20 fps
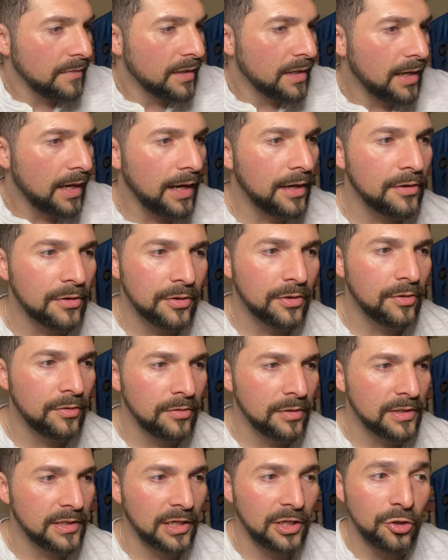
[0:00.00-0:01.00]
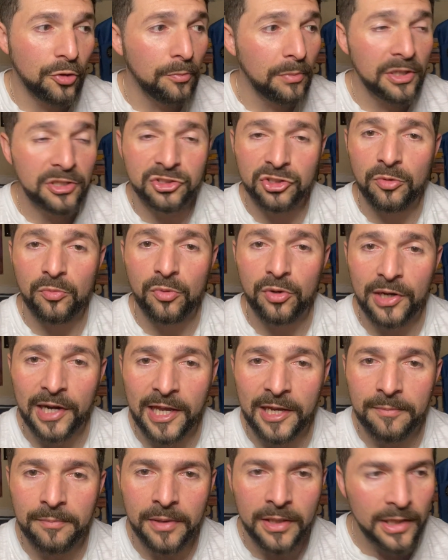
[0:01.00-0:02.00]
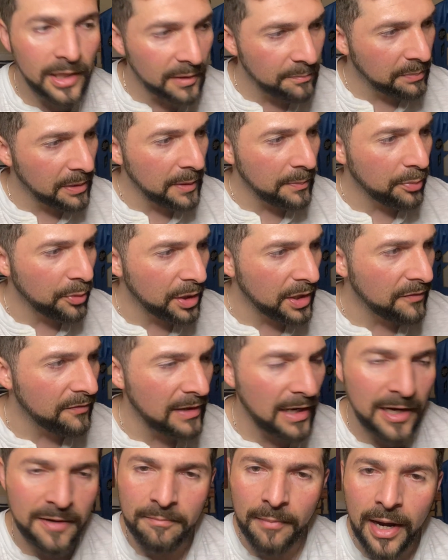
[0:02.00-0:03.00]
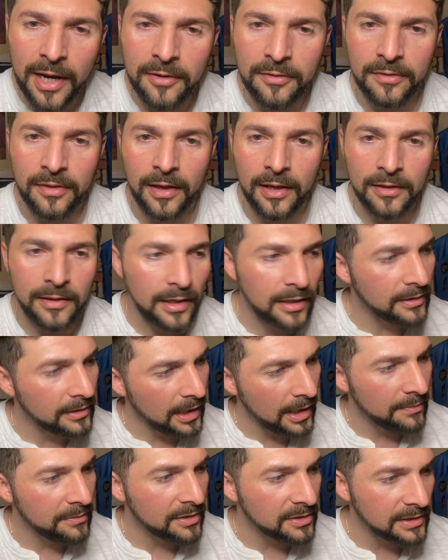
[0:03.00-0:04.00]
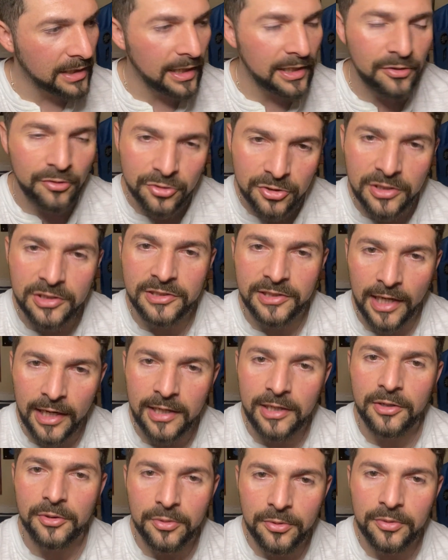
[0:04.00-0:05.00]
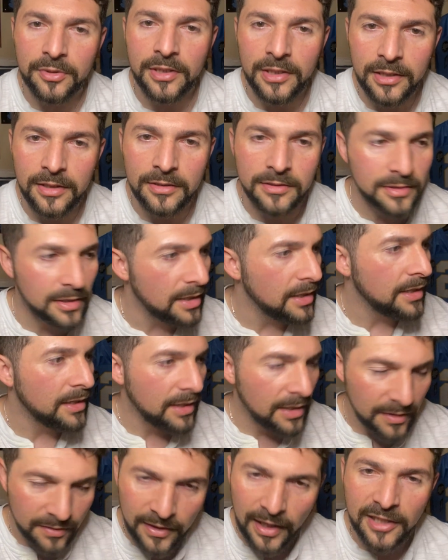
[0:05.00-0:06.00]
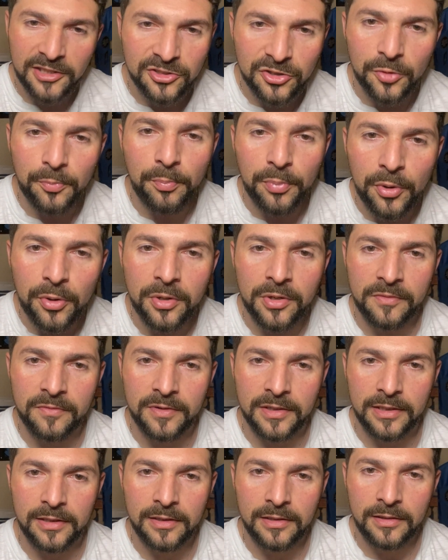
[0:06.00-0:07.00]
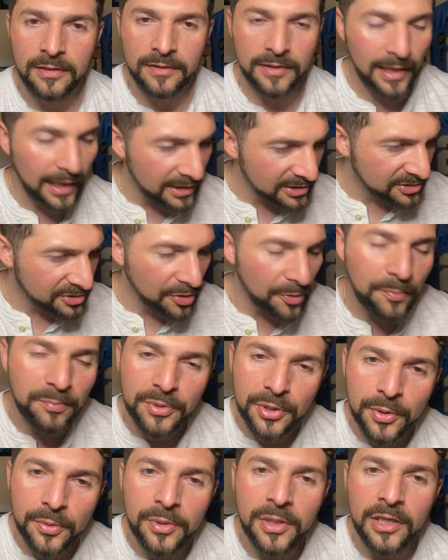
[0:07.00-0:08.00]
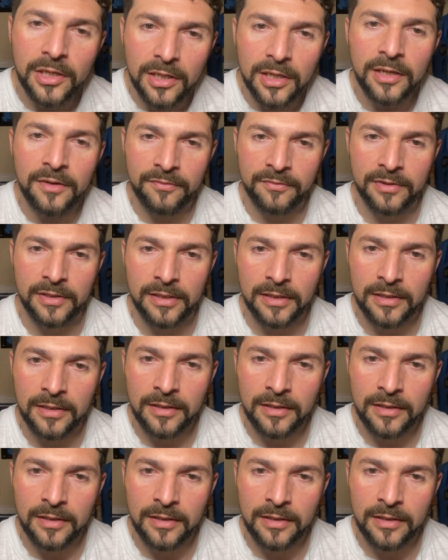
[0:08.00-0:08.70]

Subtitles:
I don't know. And then you meet someone like me and people even admire that. They're like, damn, this guy knows exactly who he is. That's the beauty of it. That's the beauty of it.